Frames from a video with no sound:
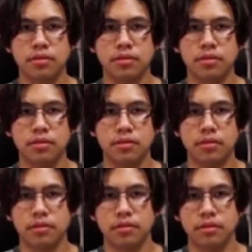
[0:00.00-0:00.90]

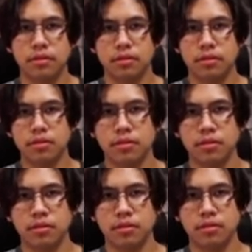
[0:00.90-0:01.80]

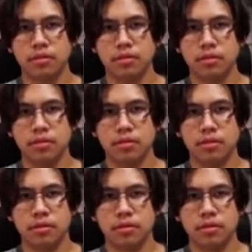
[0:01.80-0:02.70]

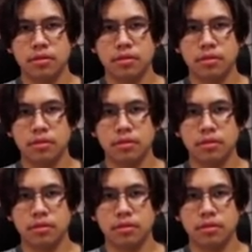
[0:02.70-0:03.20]
(not speaking)